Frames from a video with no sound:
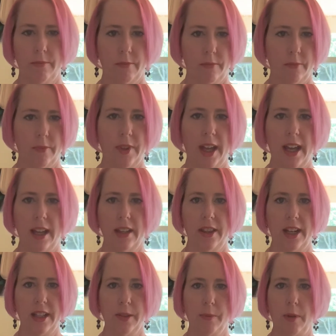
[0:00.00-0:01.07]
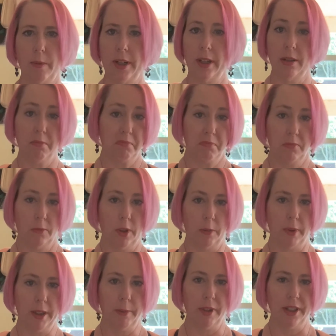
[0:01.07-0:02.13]
that is what
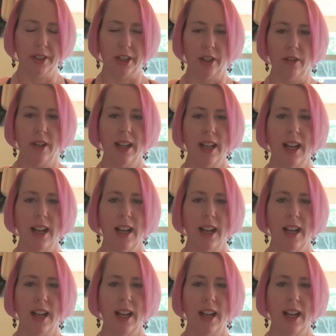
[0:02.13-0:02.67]
we will do.